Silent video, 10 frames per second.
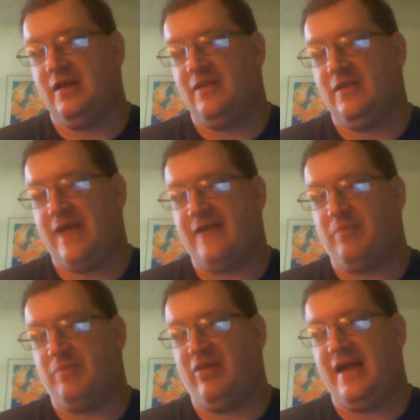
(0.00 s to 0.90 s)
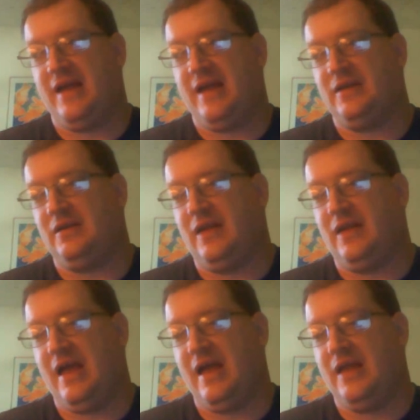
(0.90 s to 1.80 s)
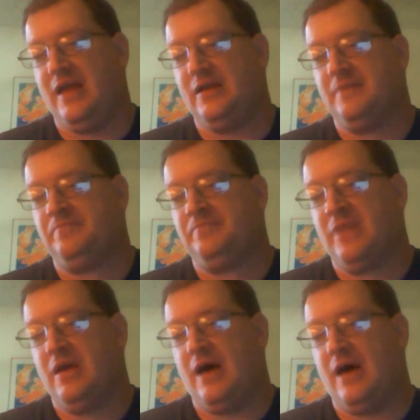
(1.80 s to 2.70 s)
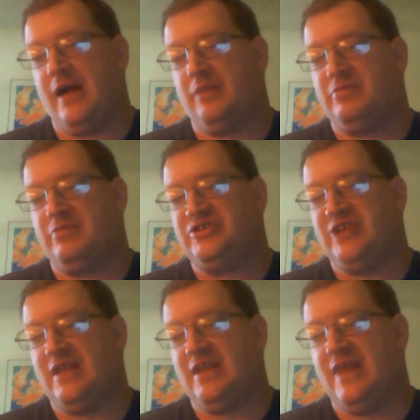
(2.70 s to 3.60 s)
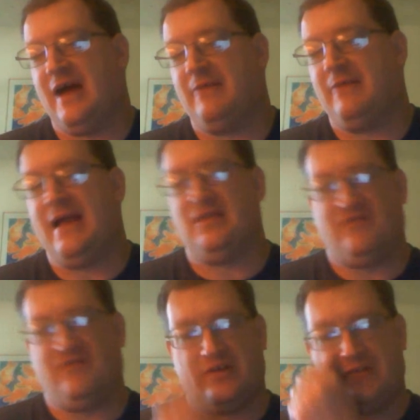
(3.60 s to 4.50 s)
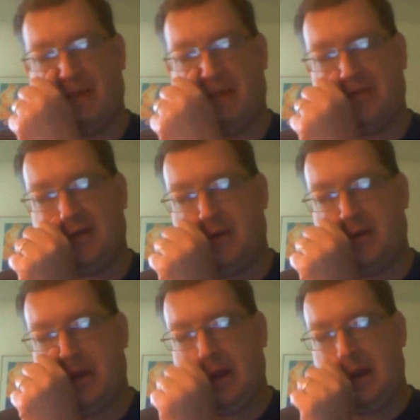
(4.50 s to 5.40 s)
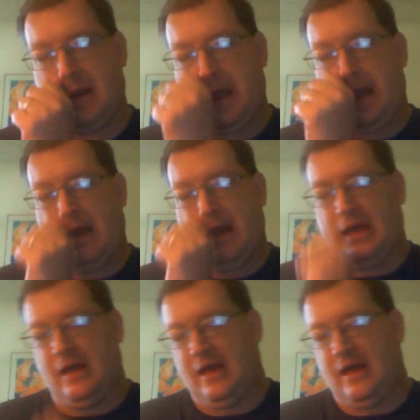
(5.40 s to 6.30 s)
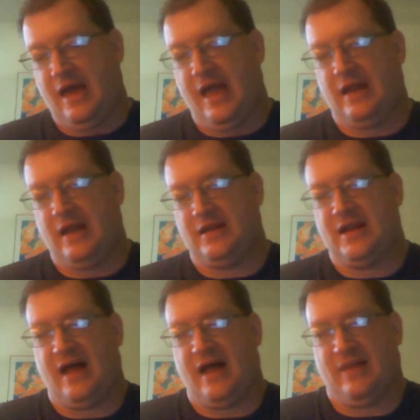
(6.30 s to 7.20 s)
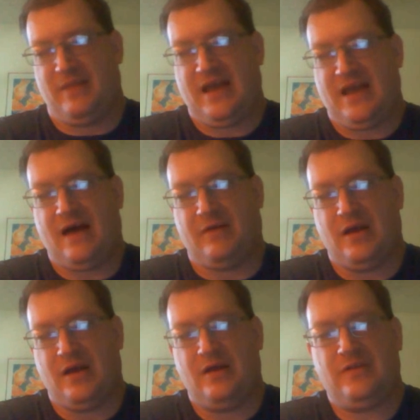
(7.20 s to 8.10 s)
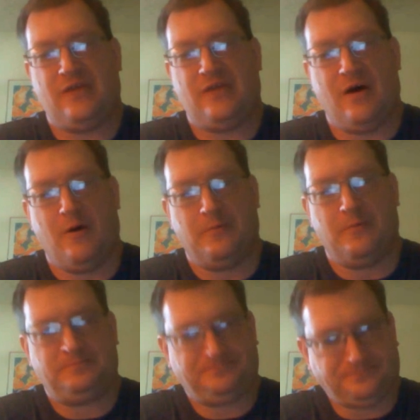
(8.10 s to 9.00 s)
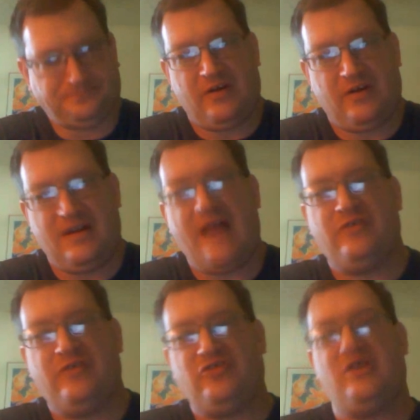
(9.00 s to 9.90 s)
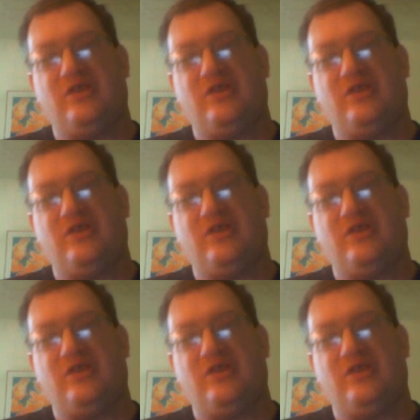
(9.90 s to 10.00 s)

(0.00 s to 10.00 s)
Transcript: this has a plan, and I could appreciate that right in the first episode, and it did not let me down. So now that you know